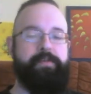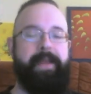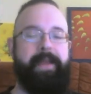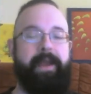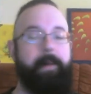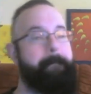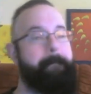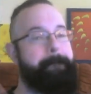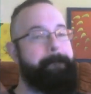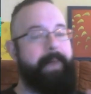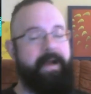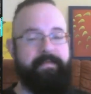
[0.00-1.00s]
mana,
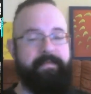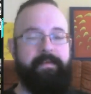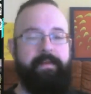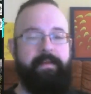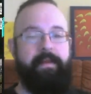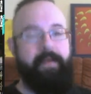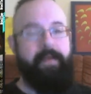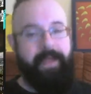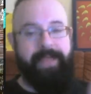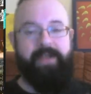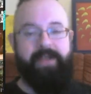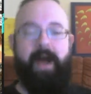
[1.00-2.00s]
but
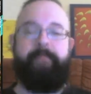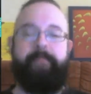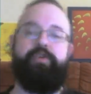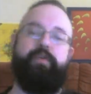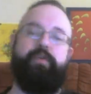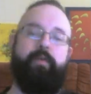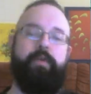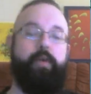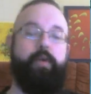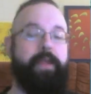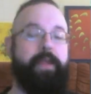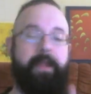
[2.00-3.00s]
it's optional.
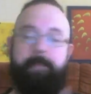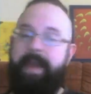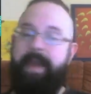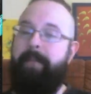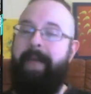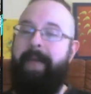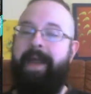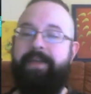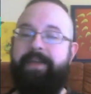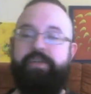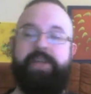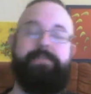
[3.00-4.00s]
You can get mana
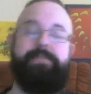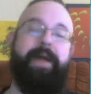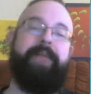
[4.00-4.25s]
back just by